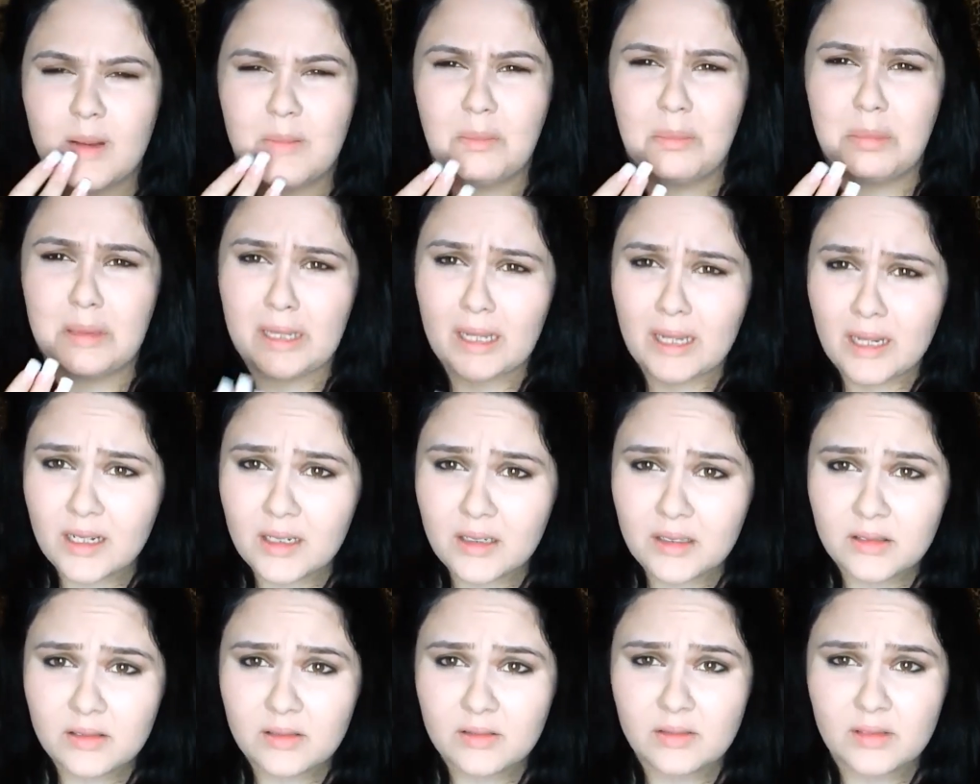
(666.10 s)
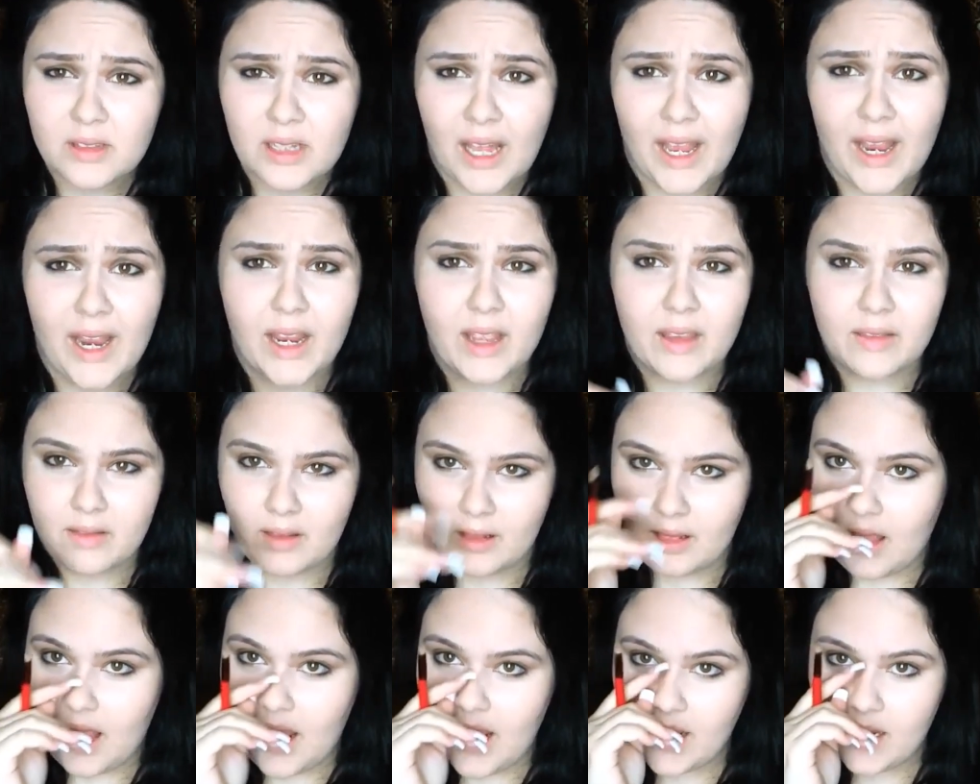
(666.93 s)
blunt. Like the
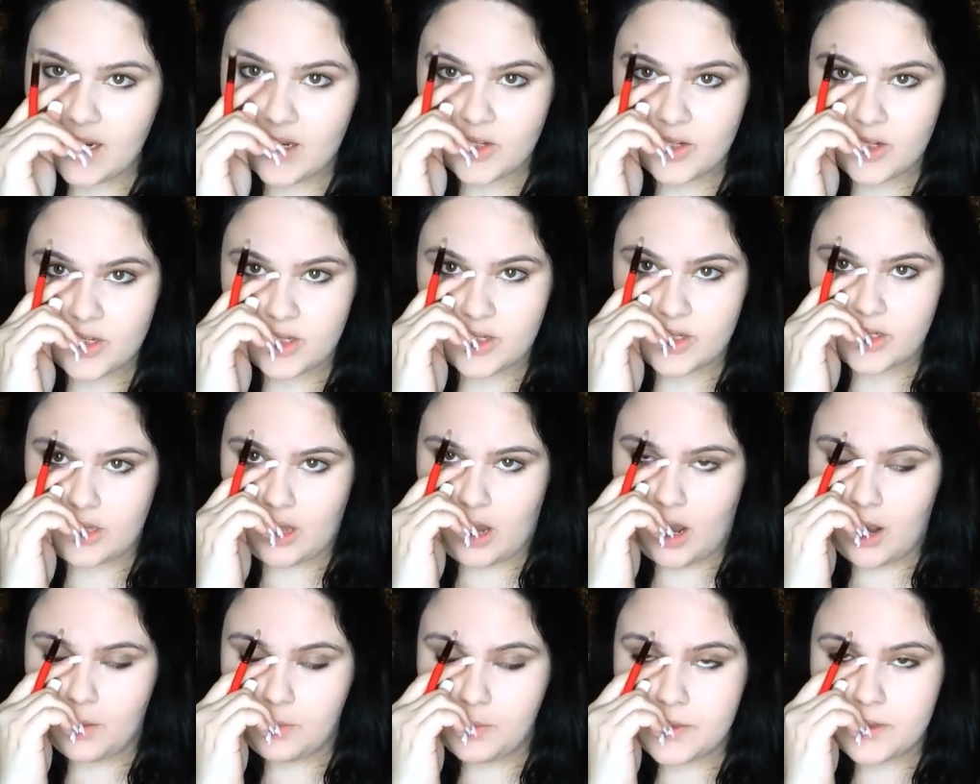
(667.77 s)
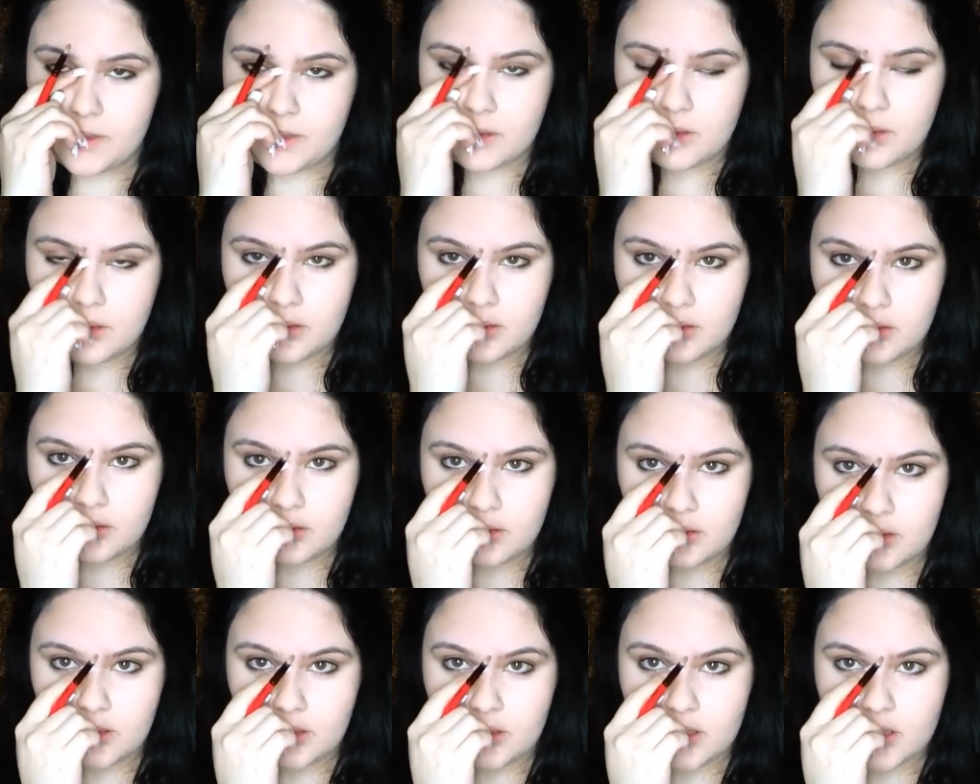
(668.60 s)
line, it just stops.
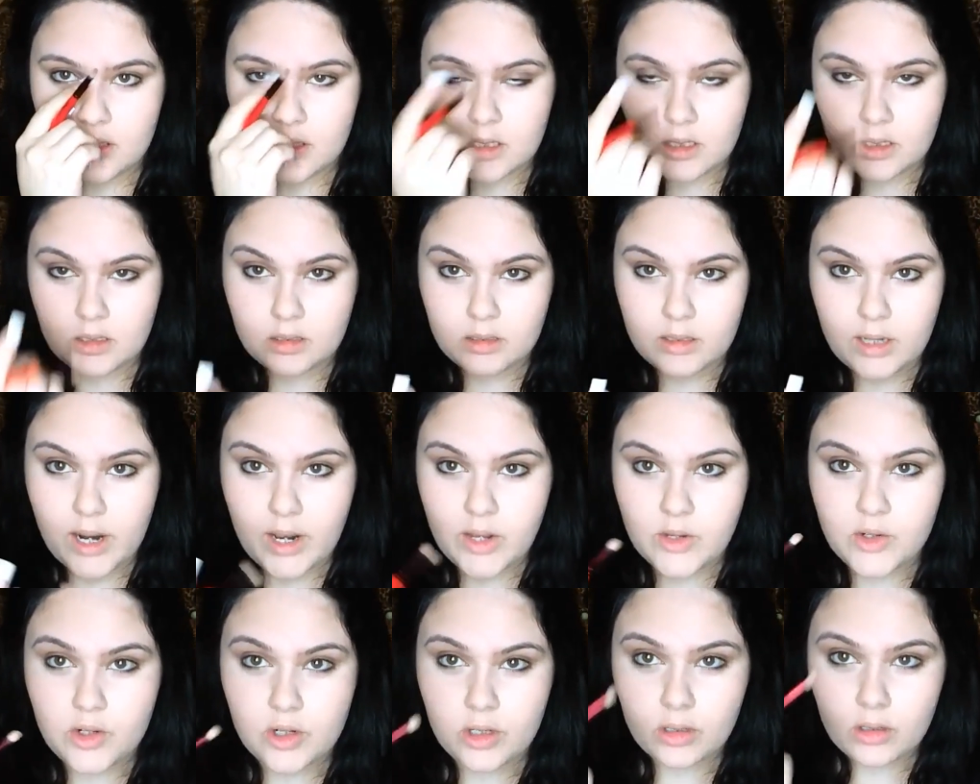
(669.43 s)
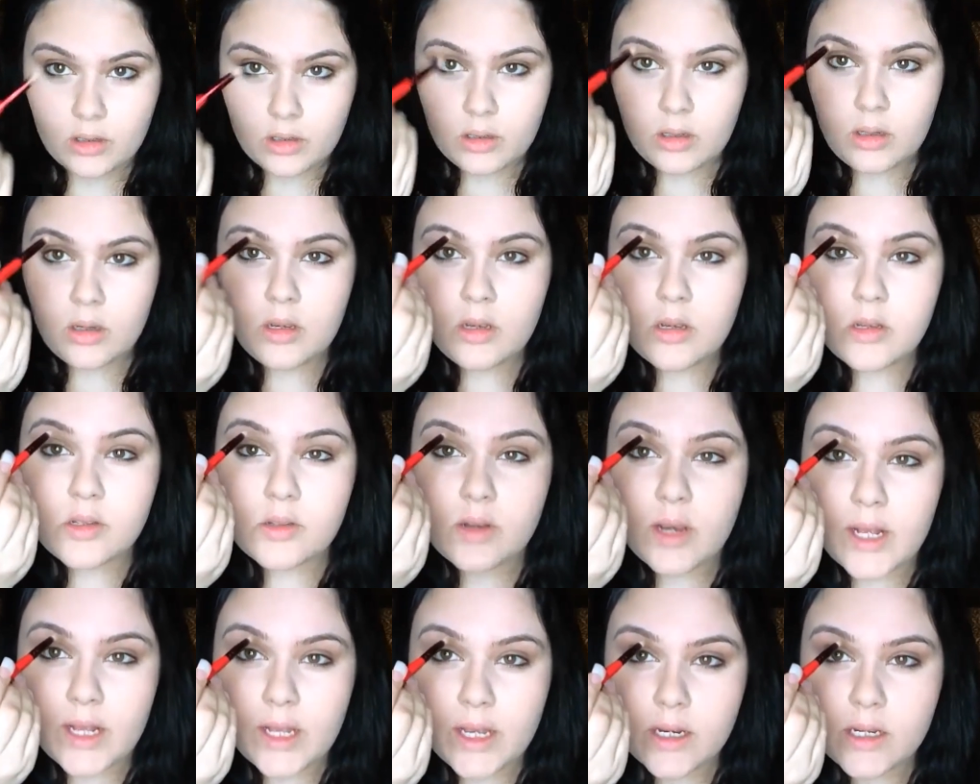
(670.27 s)
It doesn't look natural.
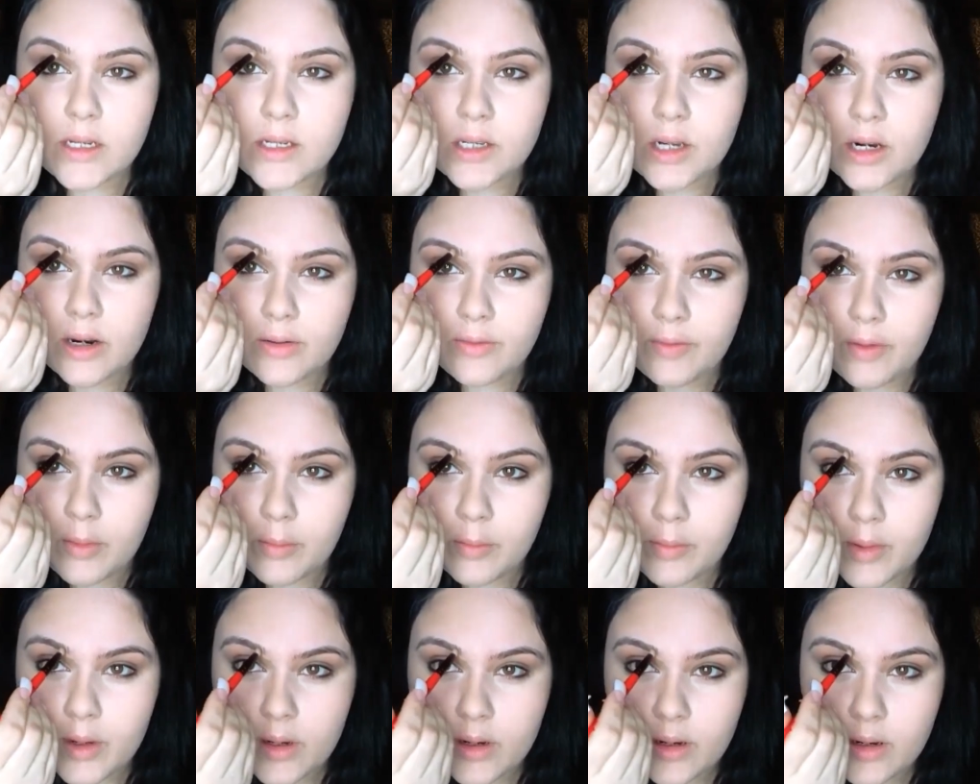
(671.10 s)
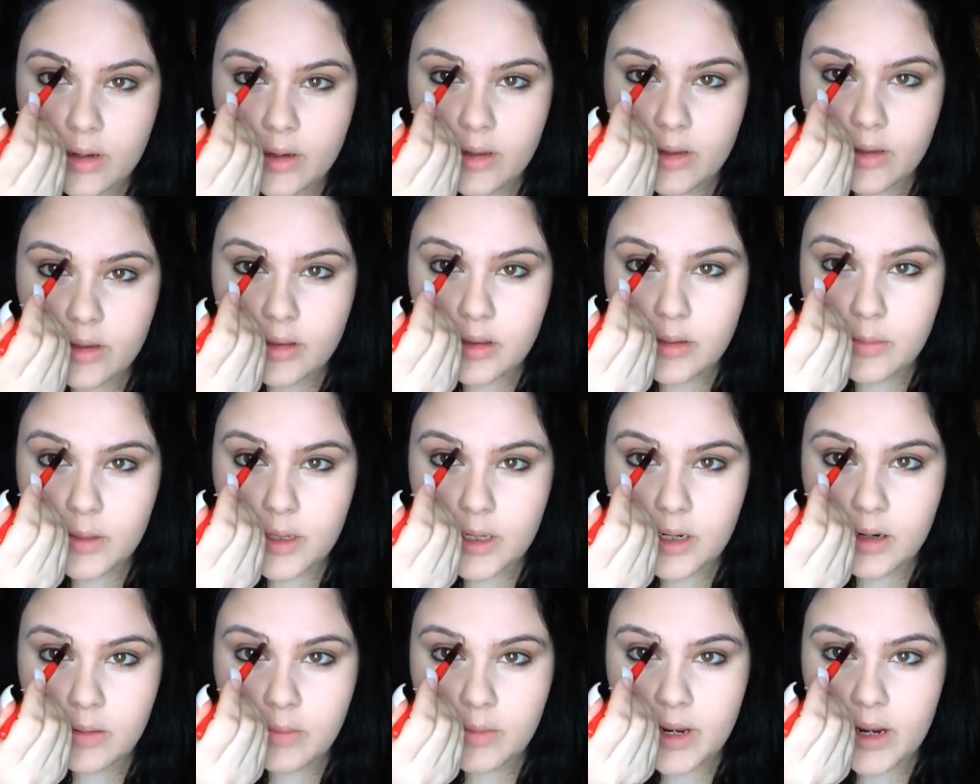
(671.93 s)
So I like to start from the
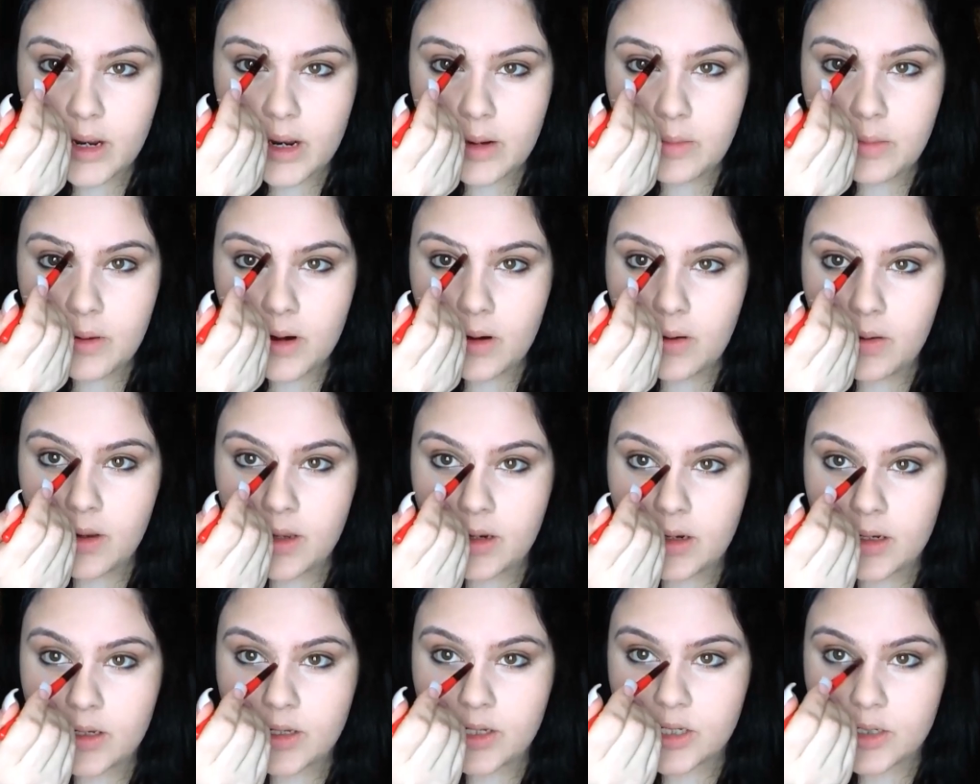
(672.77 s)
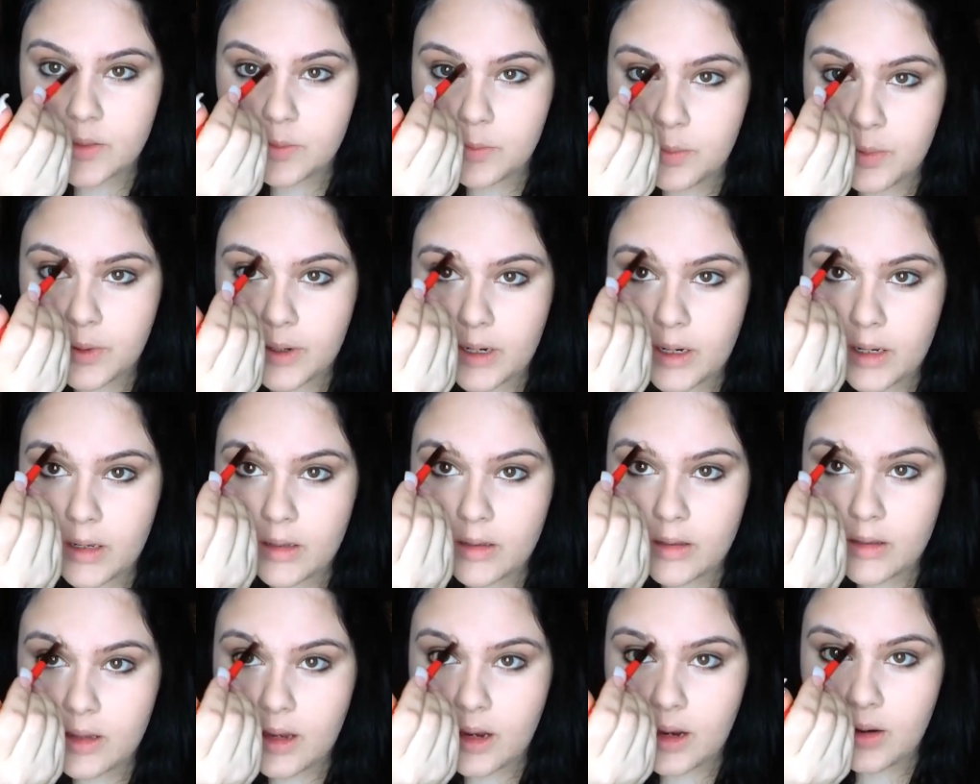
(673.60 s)
beginning of my eyebrow and I just bring
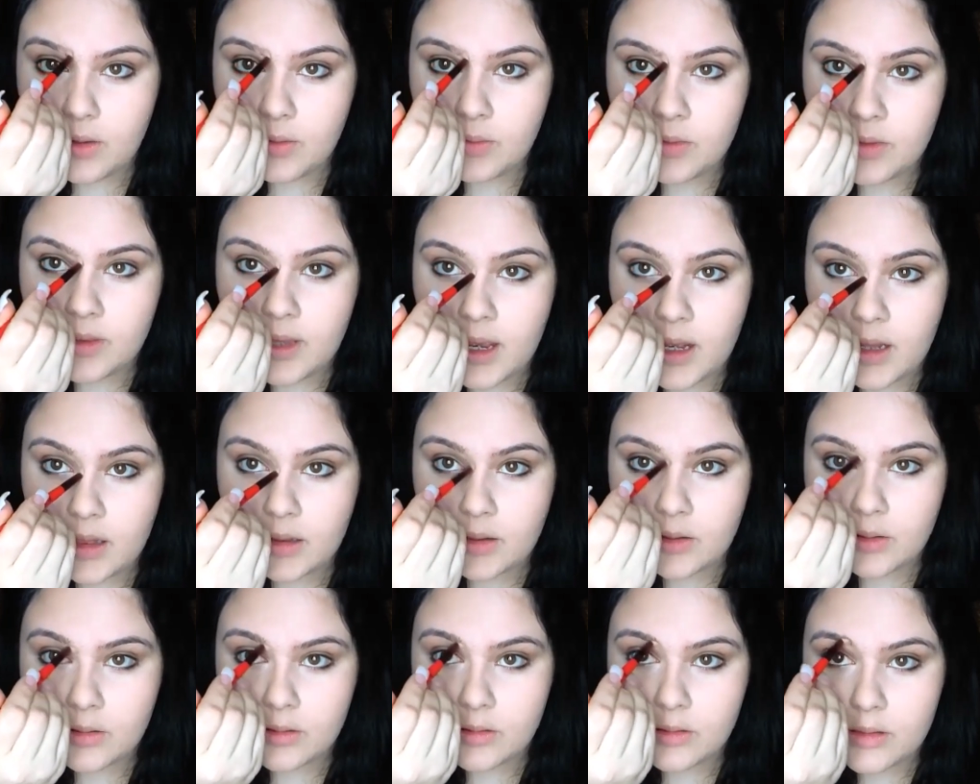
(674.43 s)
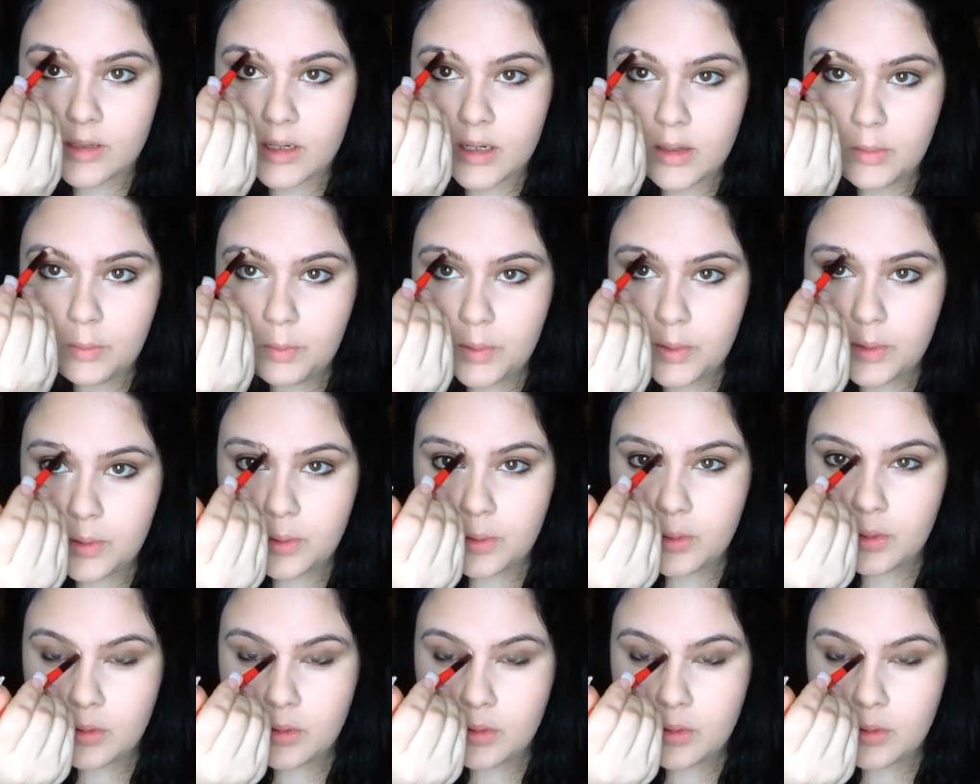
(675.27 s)
it down that little dip